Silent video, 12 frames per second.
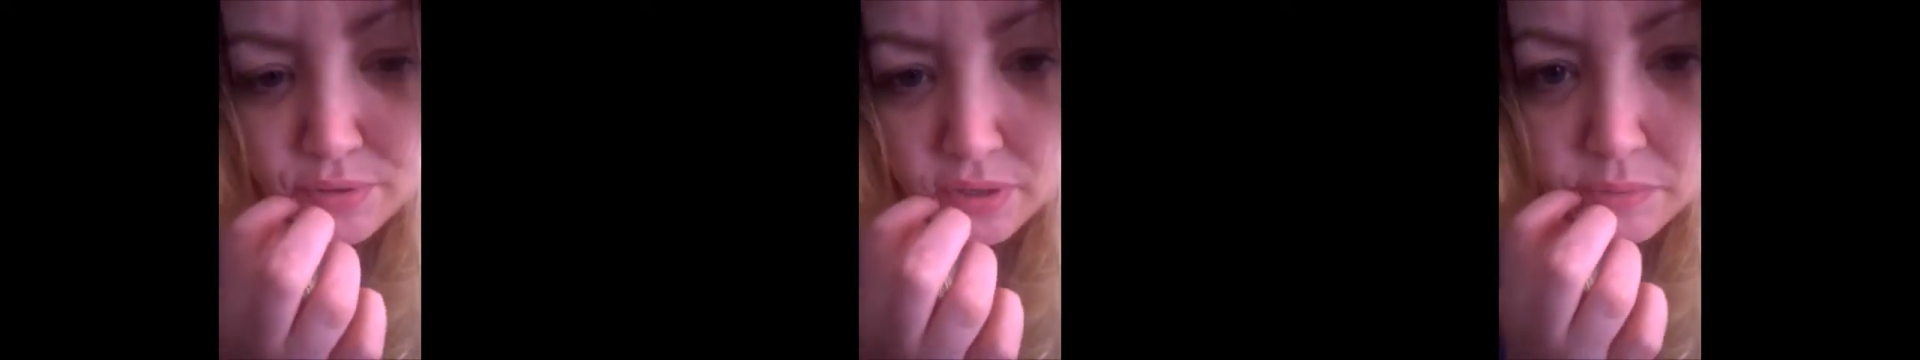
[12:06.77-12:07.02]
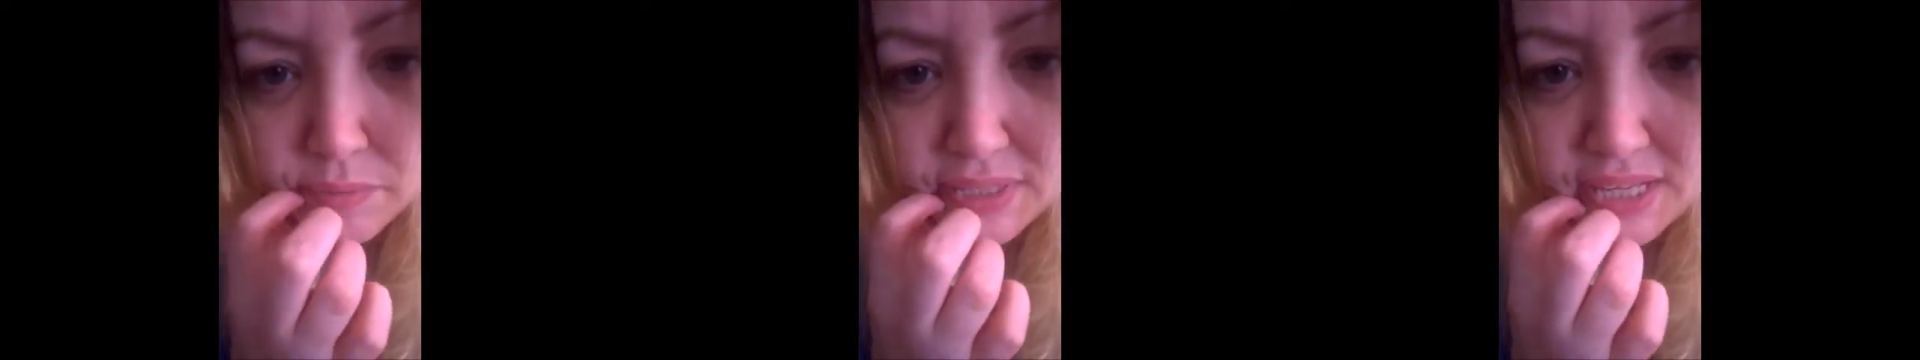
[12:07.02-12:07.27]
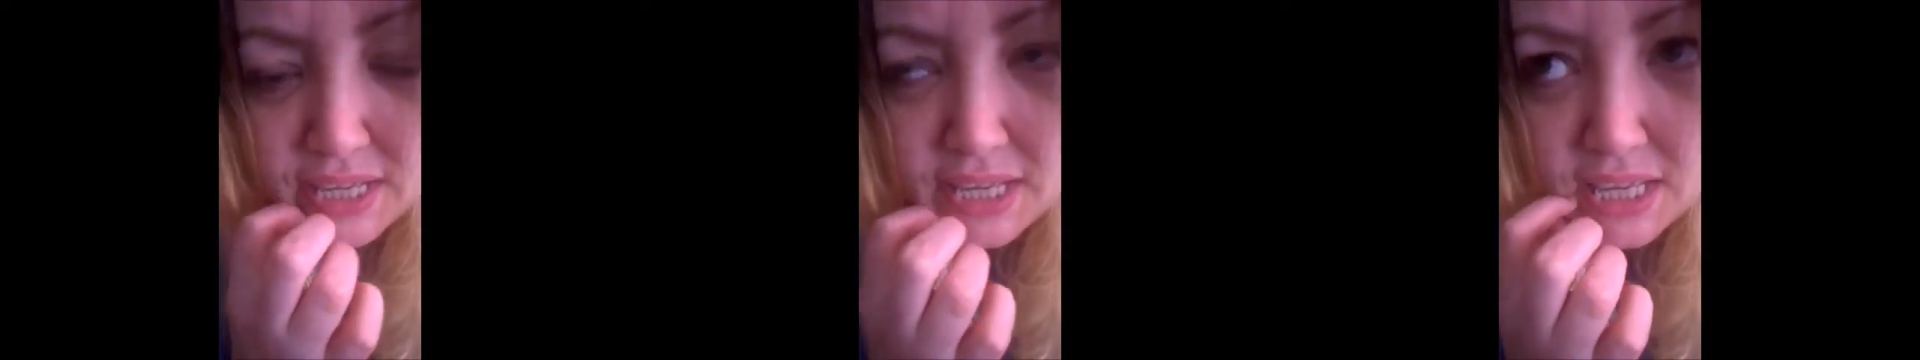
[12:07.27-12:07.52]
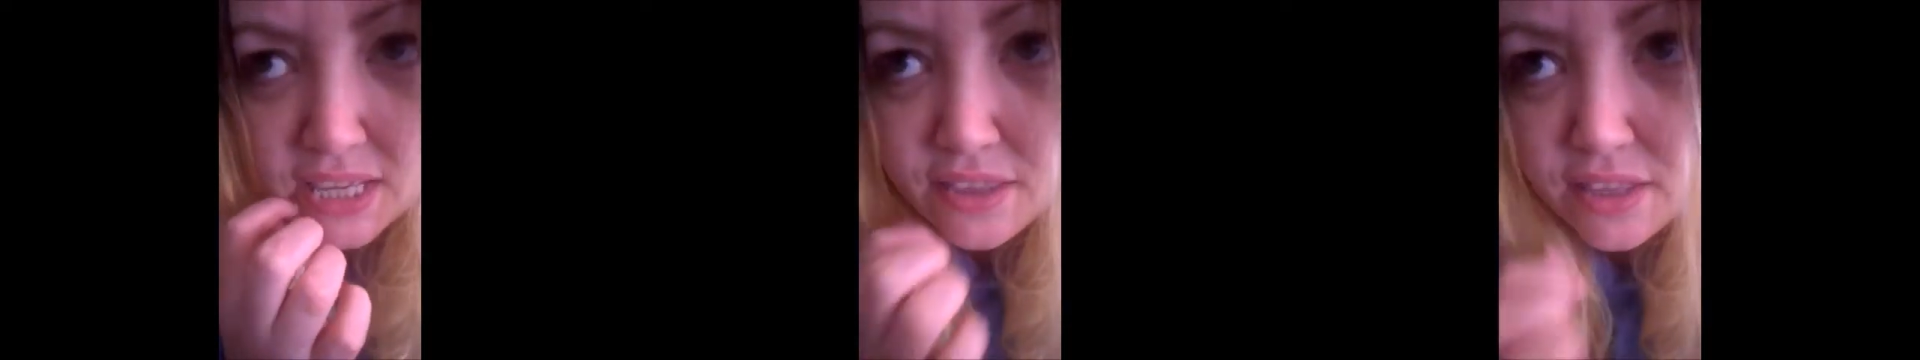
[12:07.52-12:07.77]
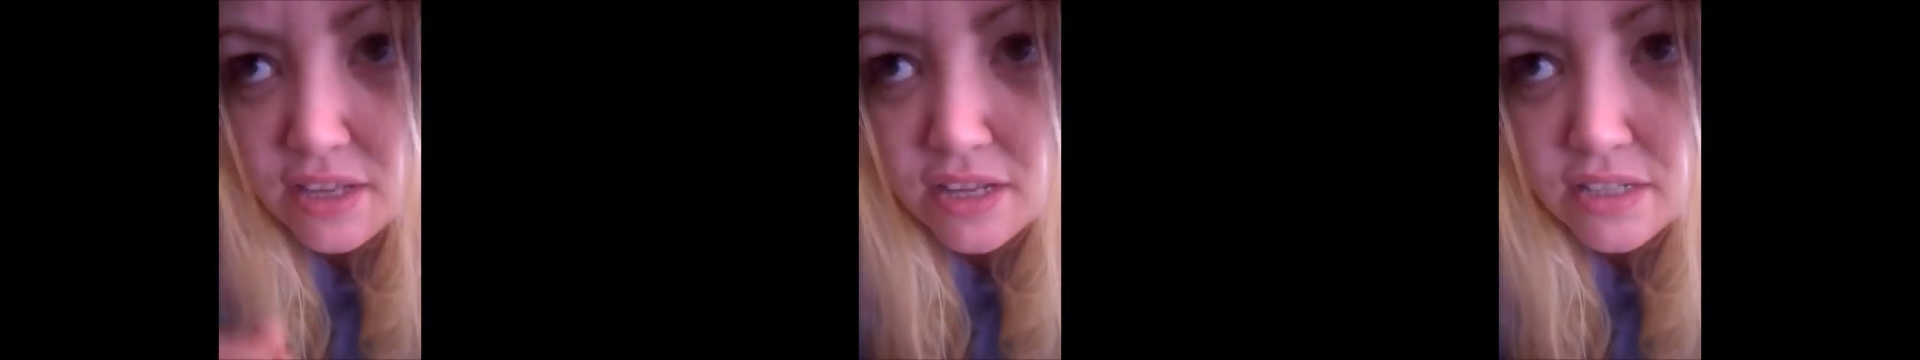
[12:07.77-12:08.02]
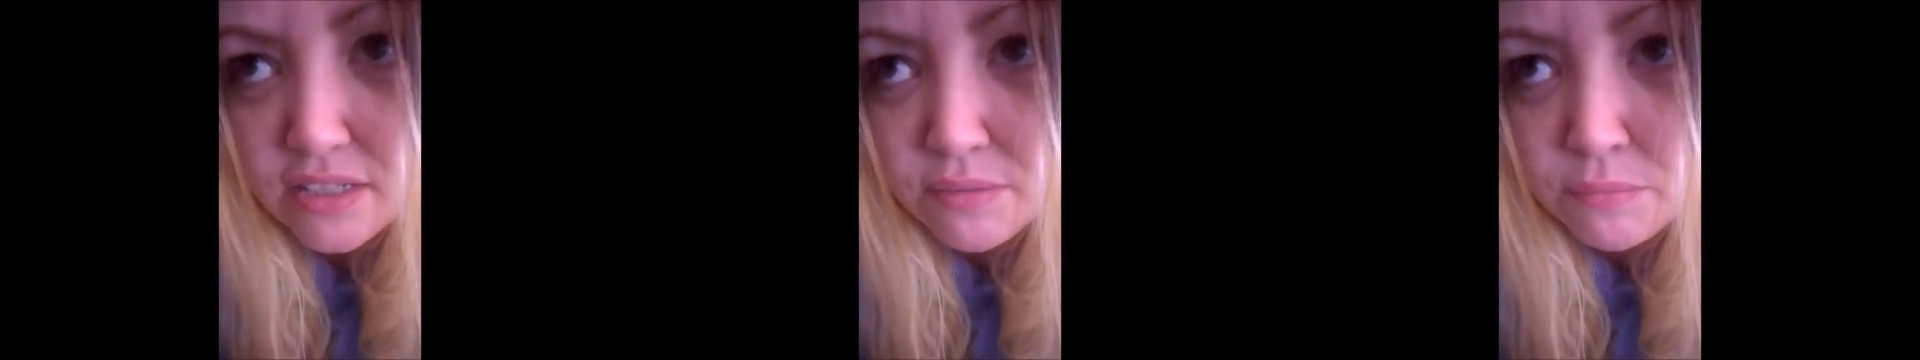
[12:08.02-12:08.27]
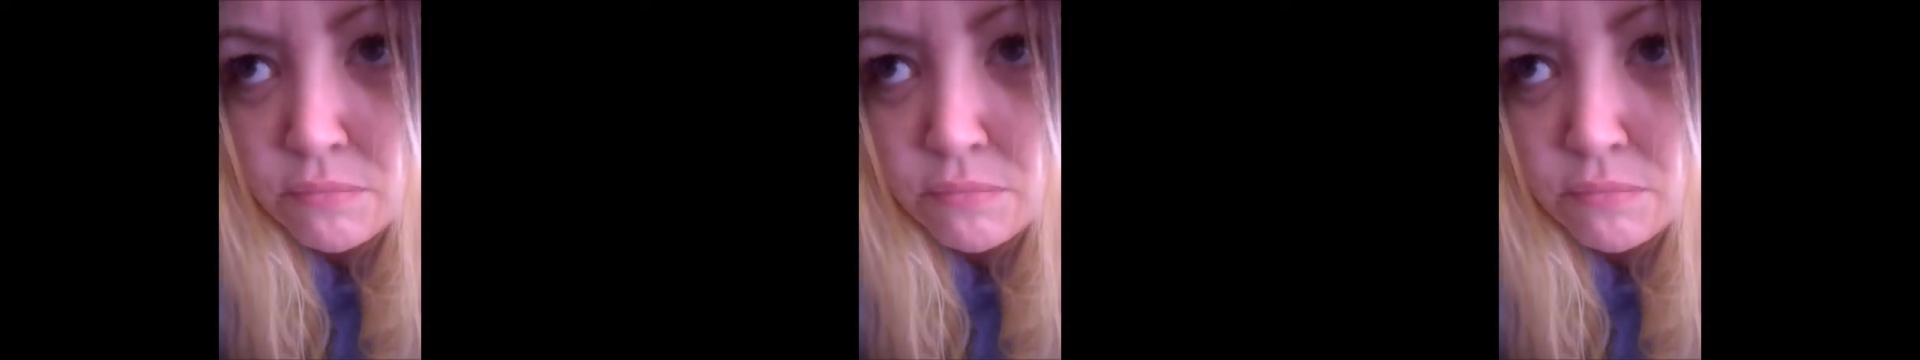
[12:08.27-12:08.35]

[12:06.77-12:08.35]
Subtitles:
probably either